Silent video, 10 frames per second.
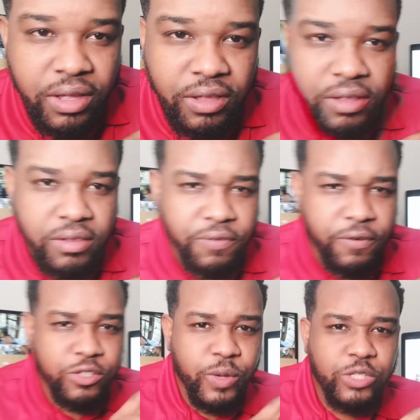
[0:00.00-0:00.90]
the
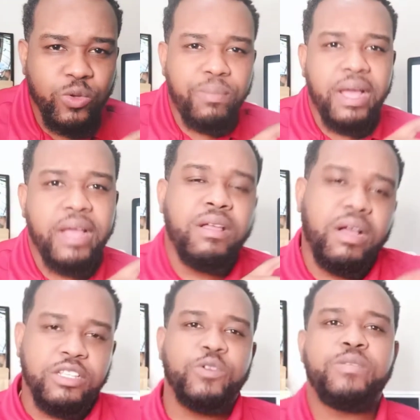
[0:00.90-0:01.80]
first way to apply the
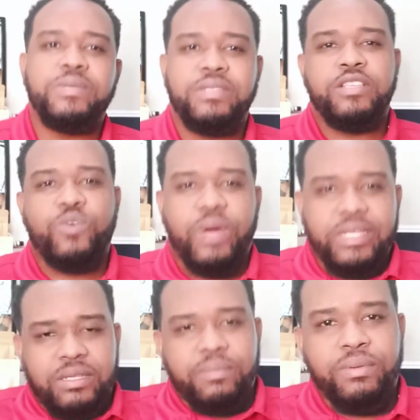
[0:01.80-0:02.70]
condrus chrispus is quite
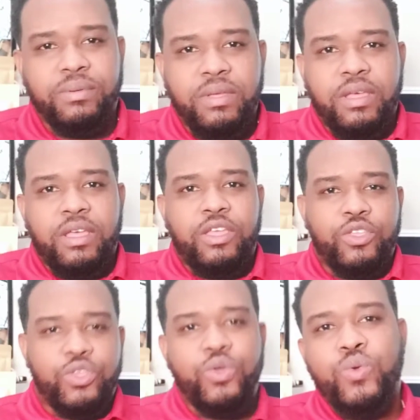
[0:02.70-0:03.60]
simple.
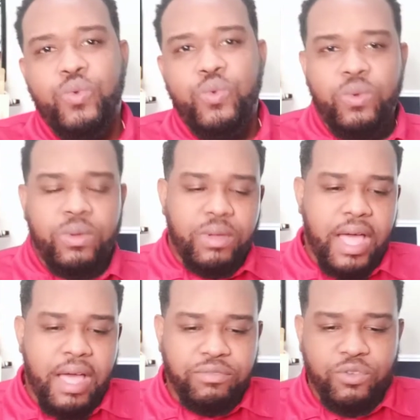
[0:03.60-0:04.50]
You
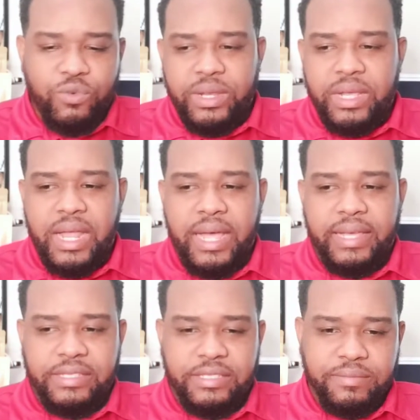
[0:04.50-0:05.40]
have to
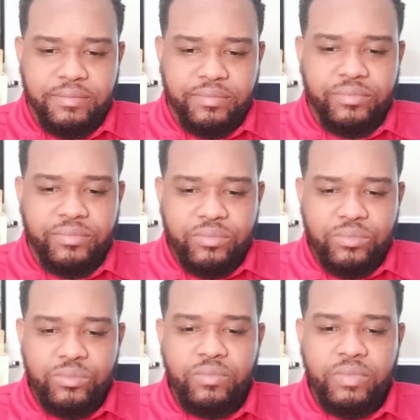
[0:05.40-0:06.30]
realize
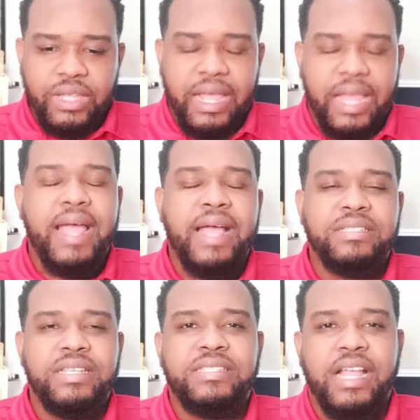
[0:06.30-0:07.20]
that it has the
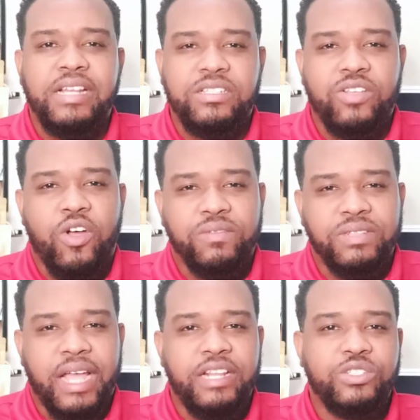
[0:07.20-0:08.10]
essentials of
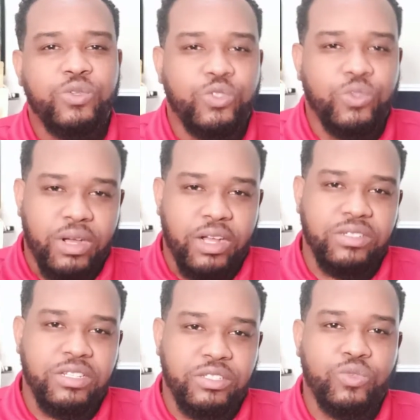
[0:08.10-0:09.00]
92 to
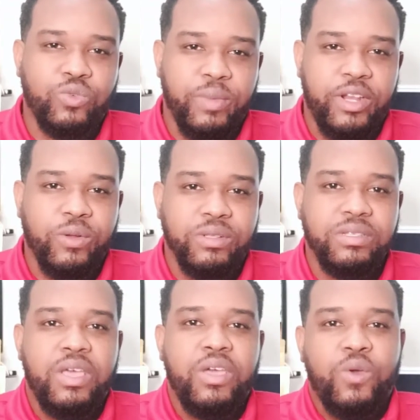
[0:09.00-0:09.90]
102 minerals,
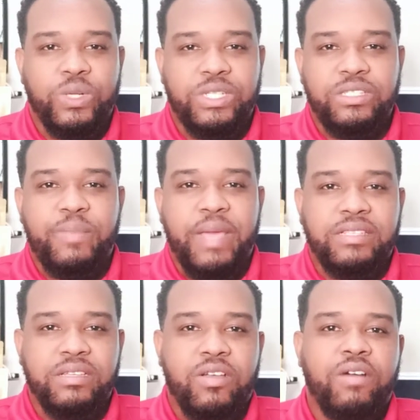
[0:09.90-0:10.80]
which is the basic
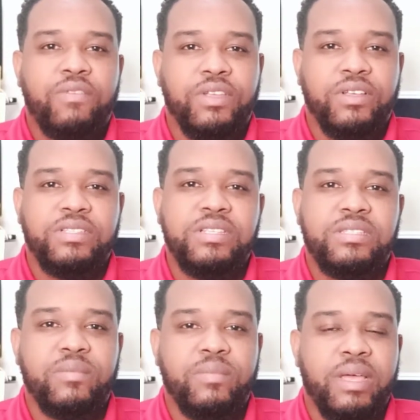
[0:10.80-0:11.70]
of your system.
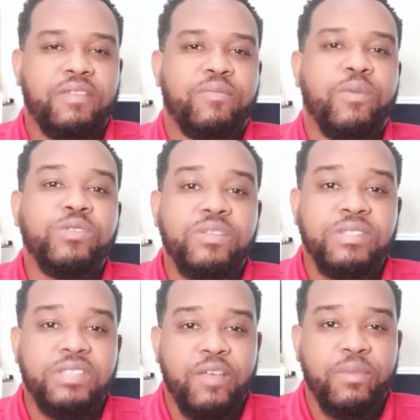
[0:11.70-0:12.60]
And if most of us
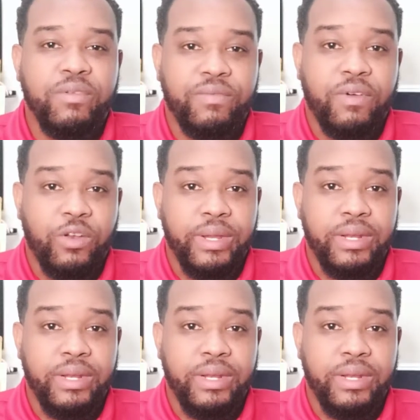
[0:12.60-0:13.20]
have been following